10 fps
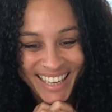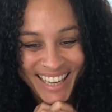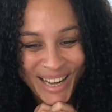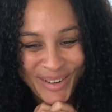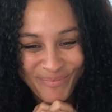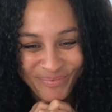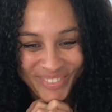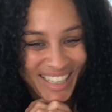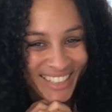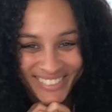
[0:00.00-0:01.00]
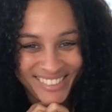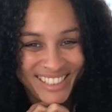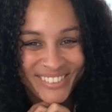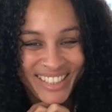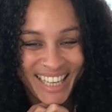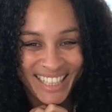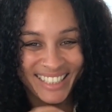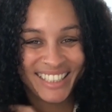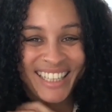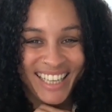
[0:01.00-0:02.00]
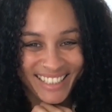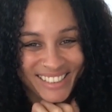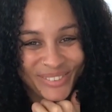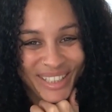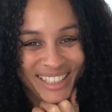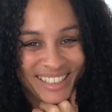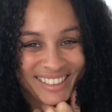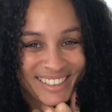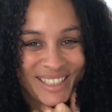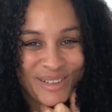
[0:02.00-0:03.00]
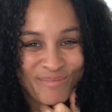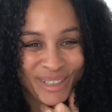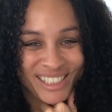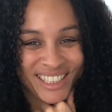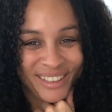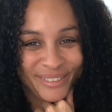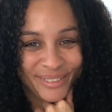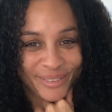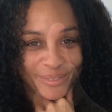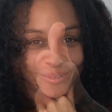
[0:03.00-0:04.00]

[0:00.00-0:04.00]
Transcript: I will see you again next week. Much love.